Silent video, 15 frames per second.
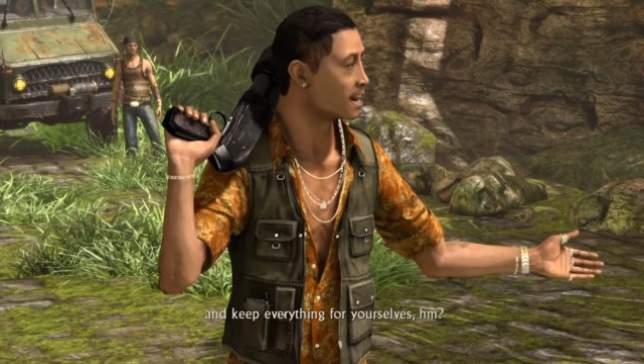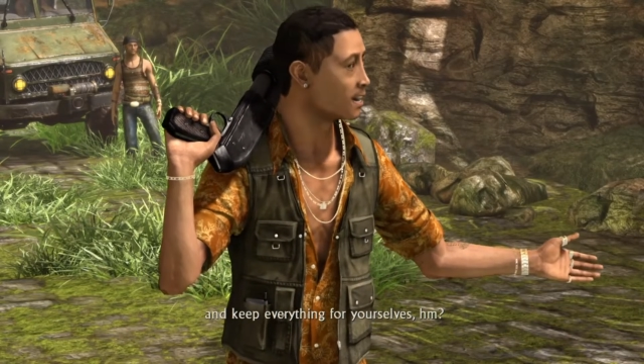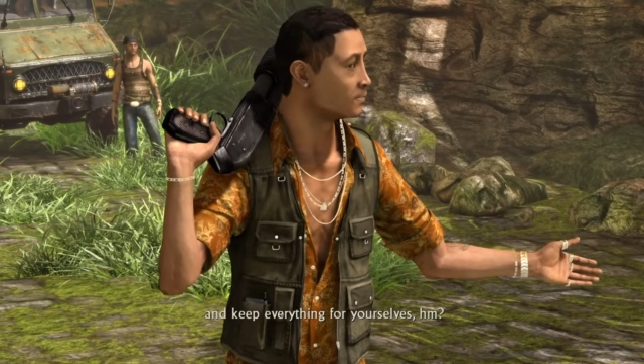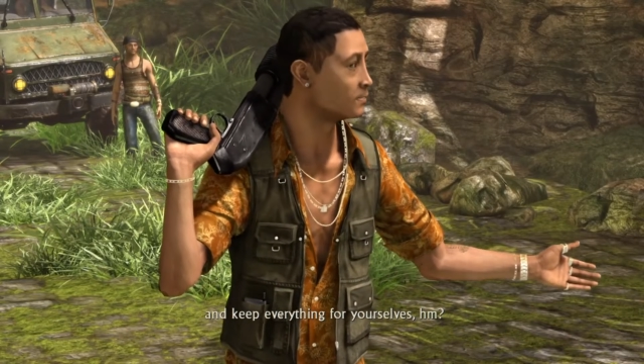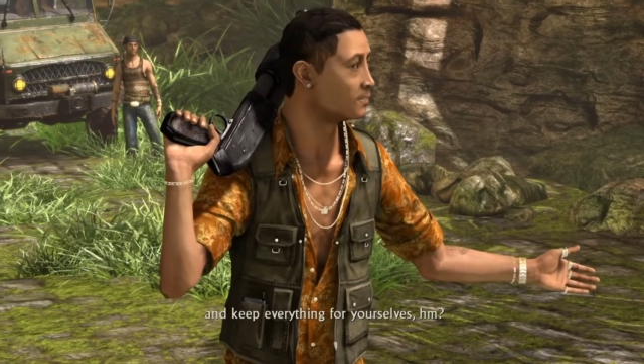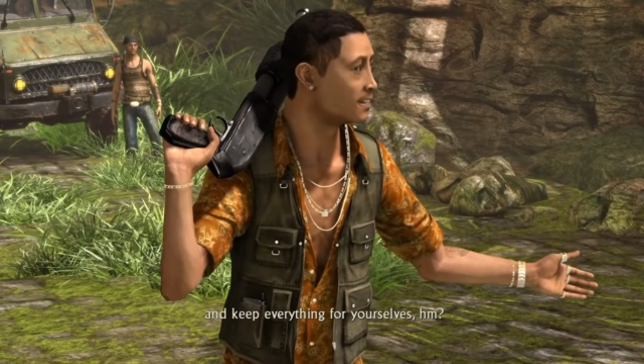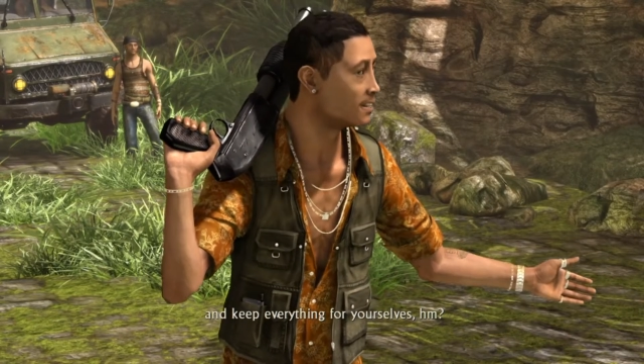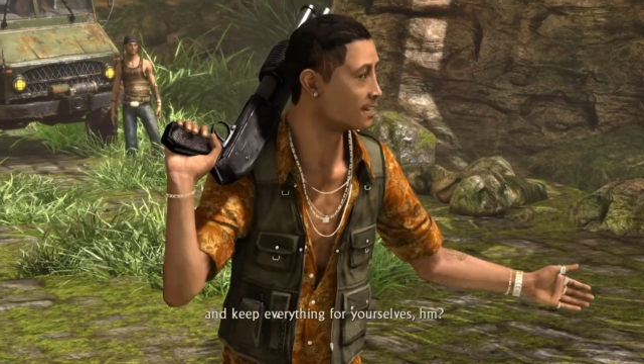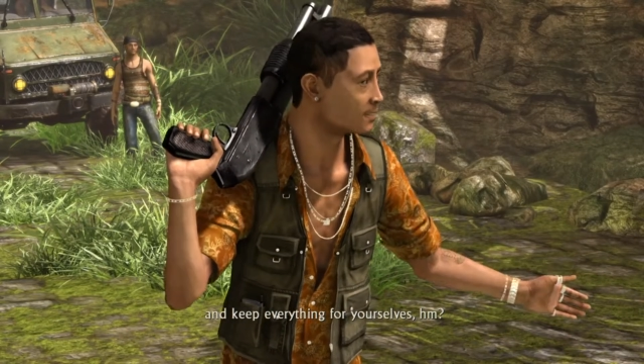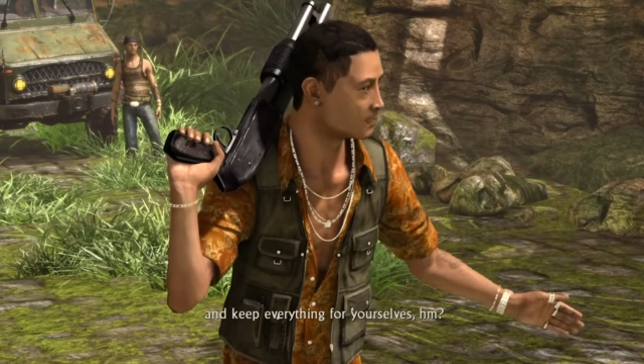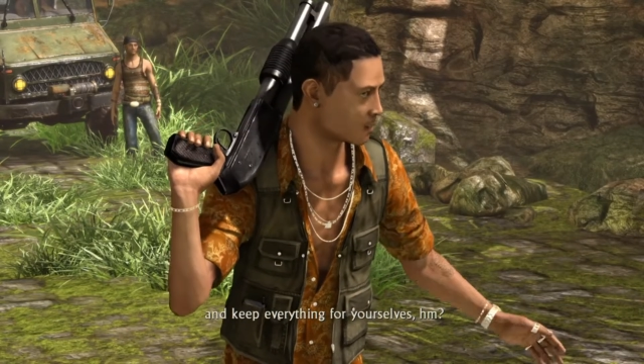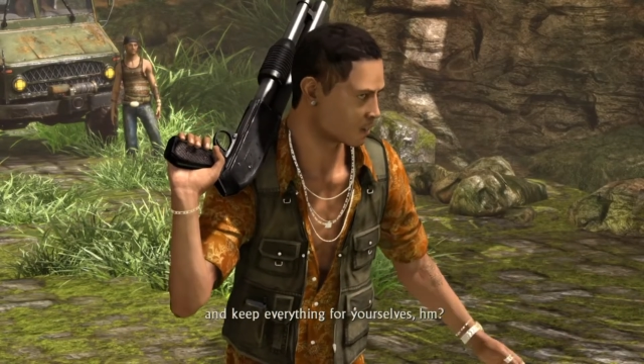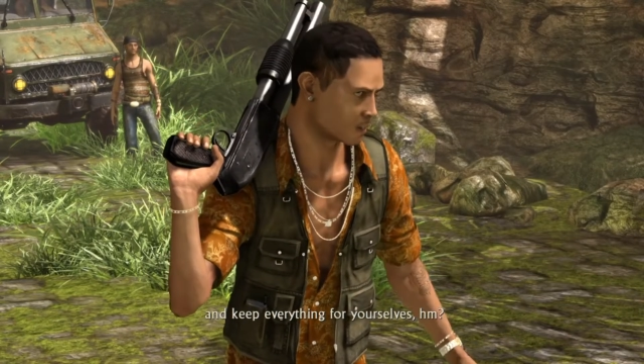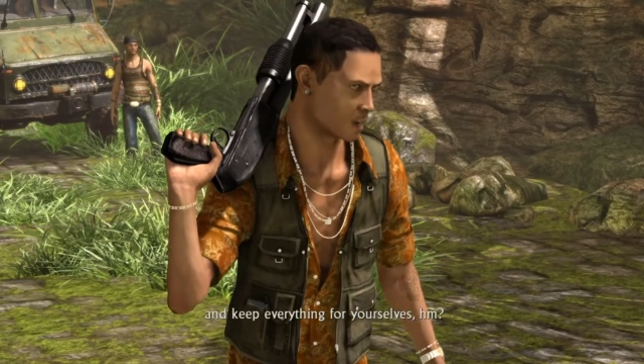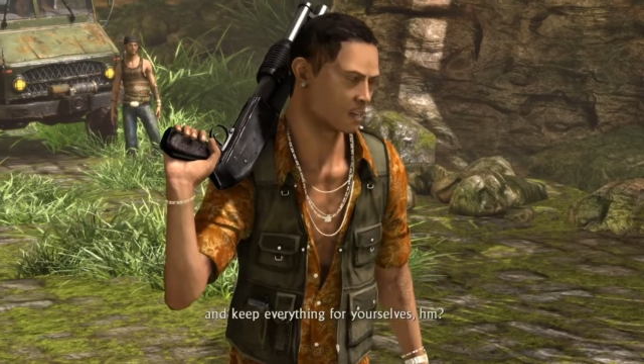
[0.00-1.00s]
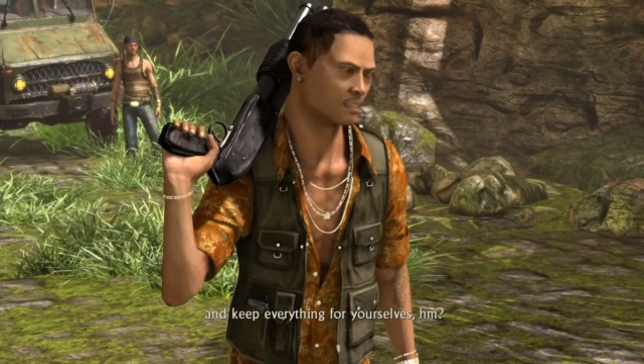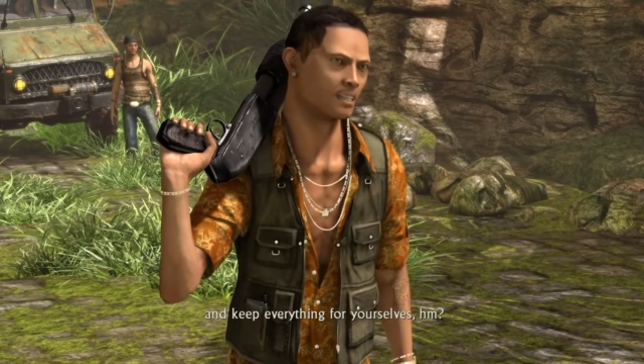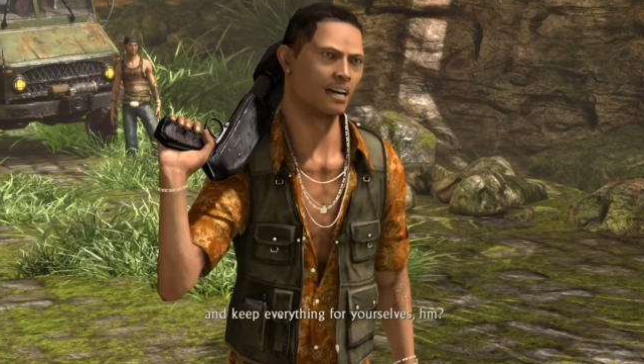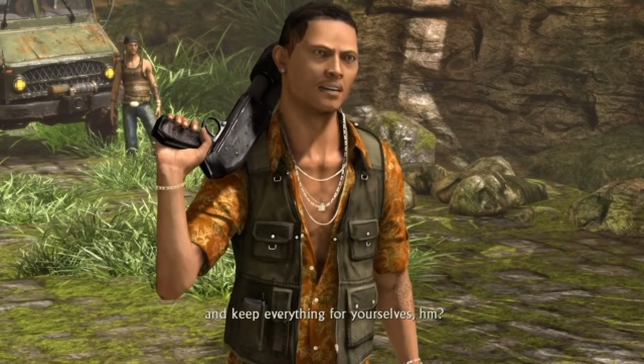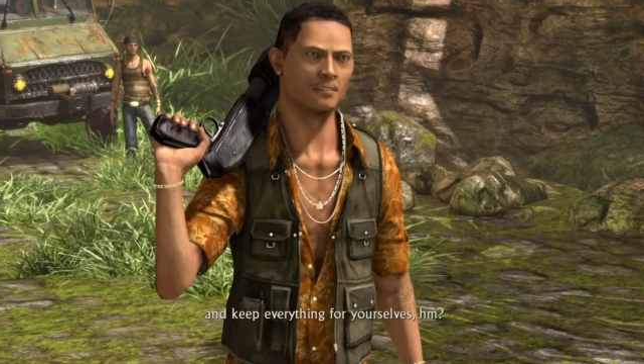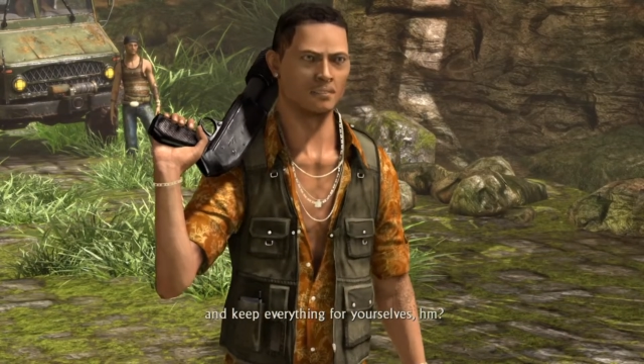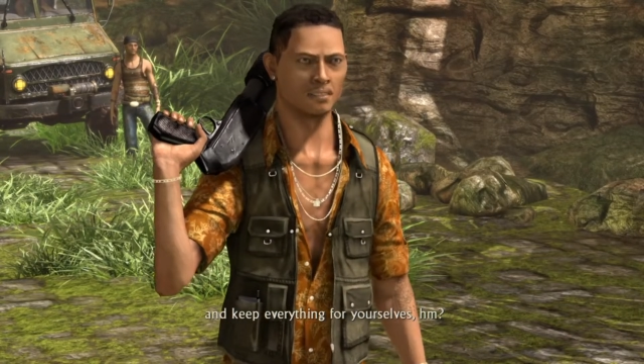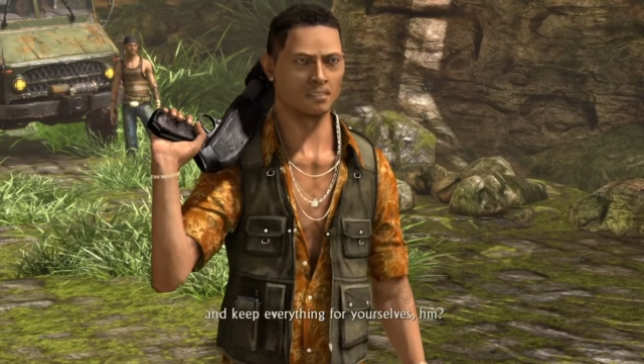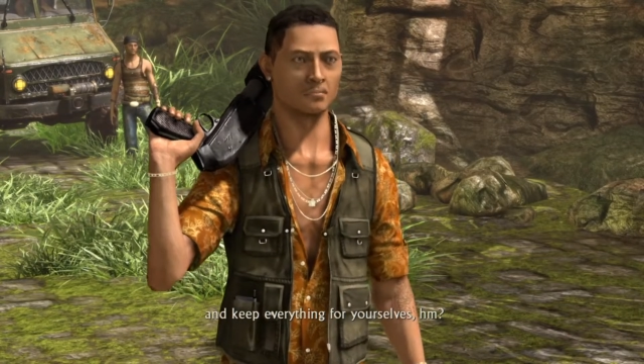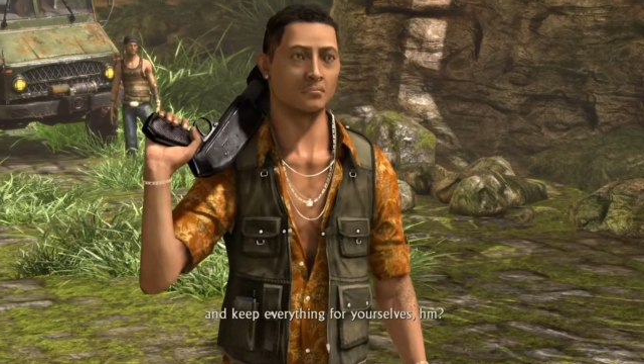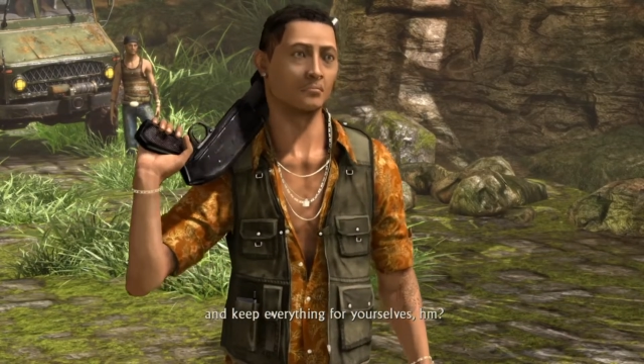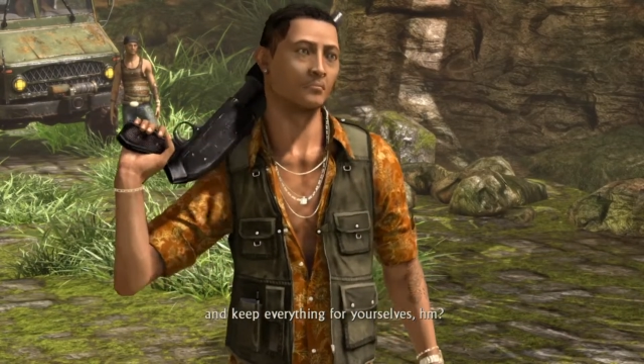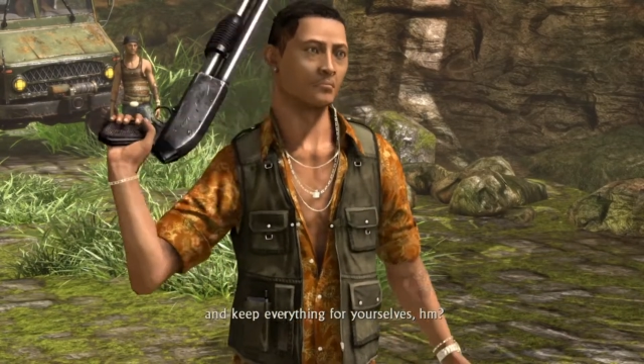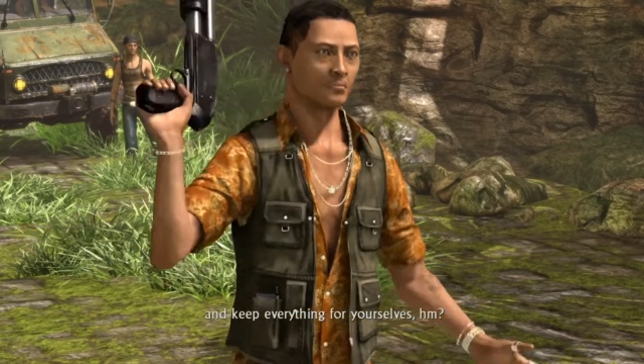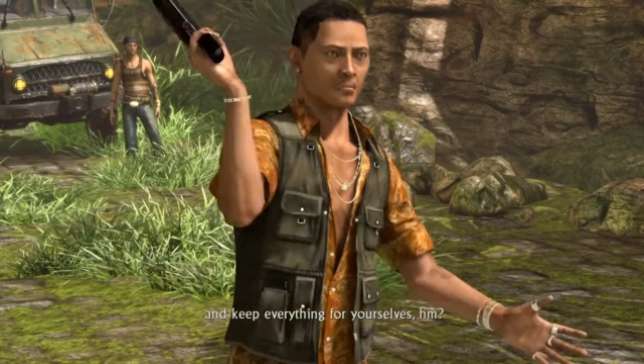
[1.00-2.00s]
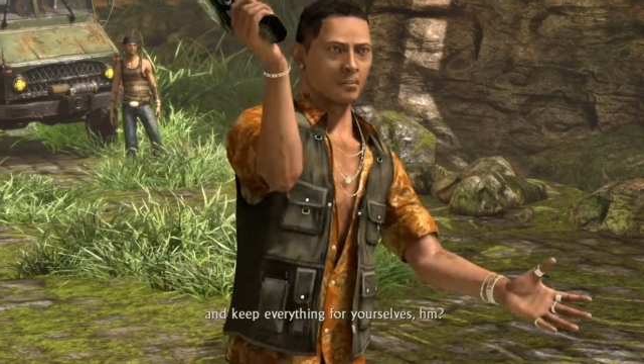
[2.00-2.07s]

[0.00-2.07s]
everything for yourselves, hmm?